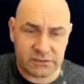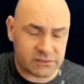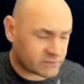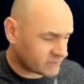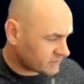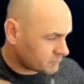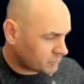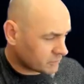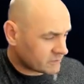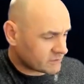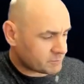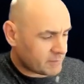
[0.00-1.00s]
disk, put
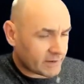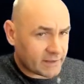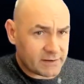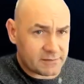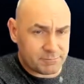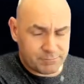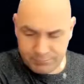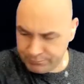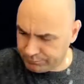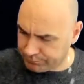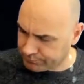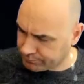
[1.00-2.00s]
this back in.
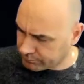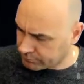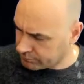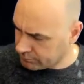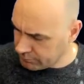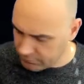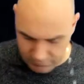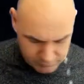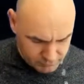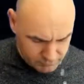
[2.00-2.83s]
I